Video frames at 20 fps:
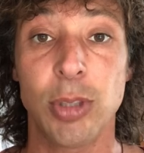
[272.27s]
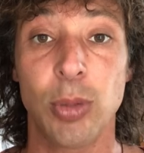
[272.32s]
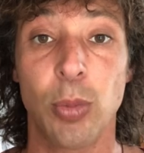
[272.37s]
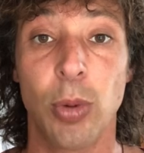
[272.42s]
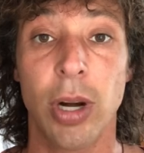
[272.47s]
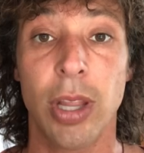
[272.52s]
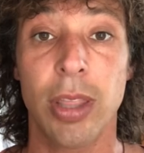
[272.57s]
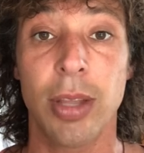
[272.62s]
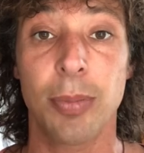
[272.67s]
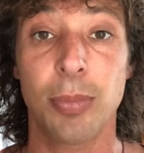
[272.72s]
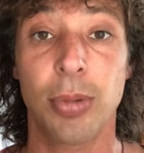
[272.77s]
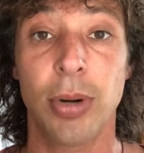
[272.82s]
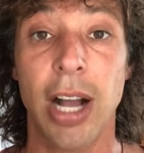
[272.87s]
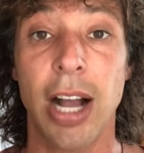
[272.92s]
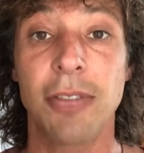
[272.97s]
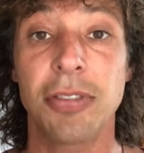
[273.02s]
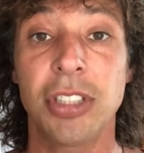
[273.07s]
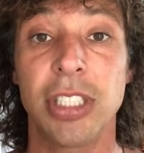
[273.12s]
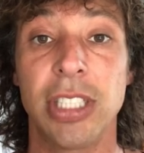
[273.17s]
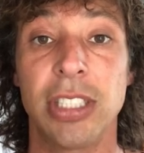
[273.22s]
And one of the
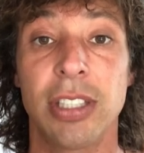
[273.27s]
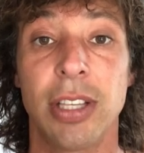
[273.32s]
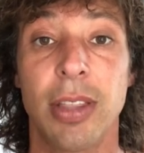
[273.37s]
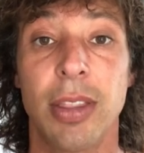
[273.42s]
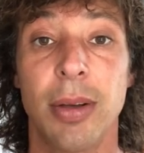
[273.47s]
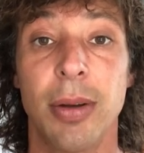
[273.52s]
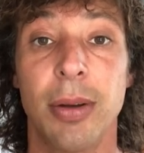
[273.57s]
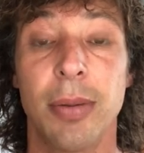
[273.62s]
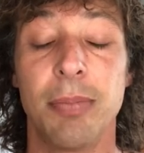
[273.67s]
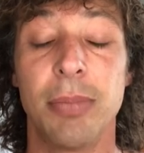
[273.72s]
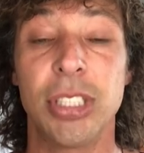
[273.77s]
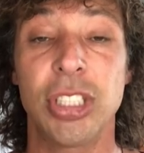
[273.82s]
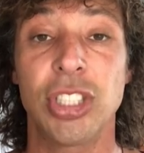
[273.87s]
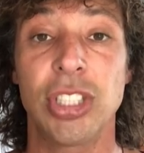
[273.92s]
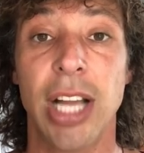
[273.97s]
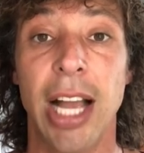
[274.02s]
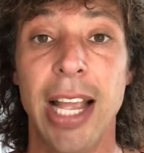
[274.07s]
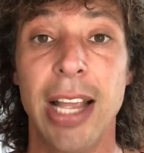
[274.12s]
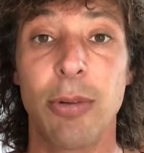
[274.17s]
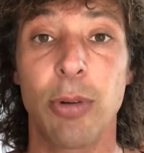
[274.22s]
prophecies of the
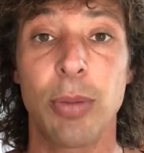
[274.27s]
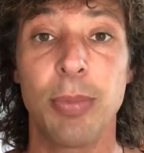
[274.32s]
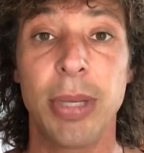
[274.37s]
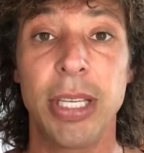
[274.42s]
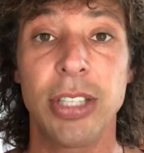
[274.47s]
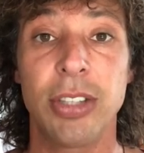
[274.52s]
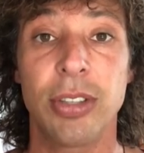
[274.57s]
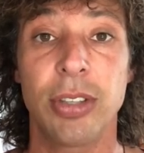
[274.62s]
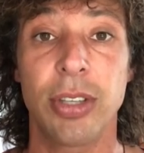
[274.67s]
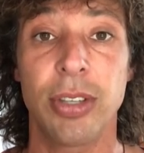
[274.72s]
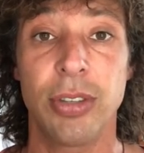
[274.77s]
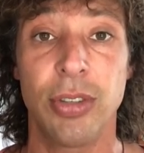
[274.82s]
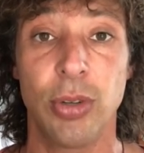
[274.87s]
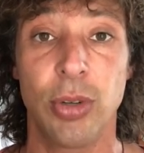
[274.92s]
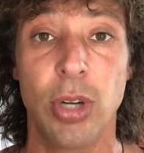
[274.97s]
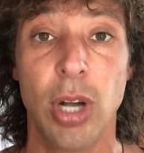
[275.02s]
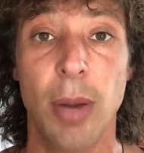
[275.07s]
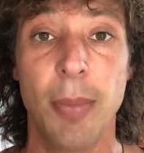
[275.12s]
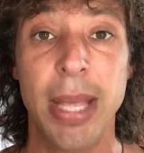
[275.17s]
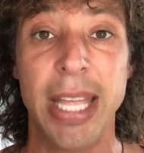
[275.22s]
Messiah would be to
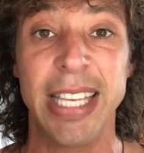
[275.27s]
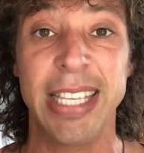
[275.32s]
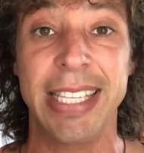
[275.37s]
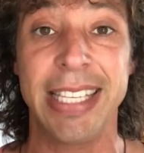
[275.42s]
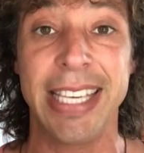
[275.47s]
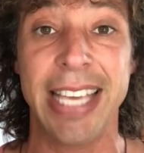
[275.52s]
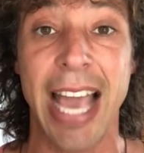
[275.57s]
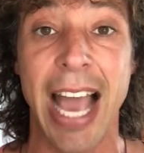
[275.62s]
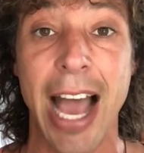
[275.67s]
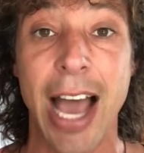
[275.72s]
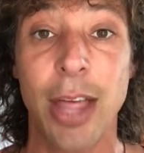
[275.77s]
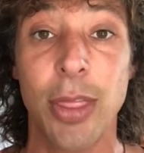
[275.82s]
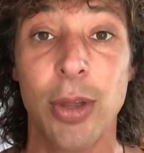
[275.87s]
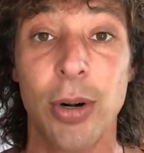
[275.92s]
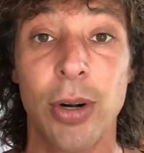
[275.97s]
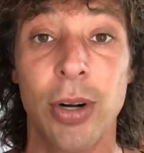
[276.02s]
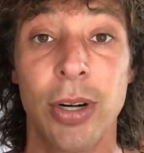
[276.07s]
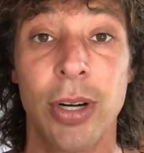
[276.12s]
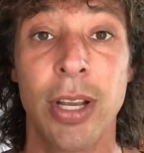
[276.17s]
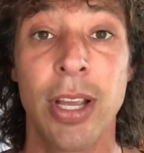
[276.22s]
come and
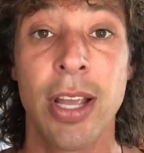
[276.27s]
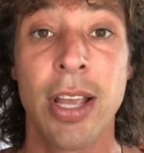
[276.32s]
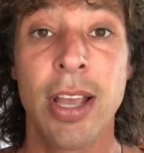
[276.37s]
gather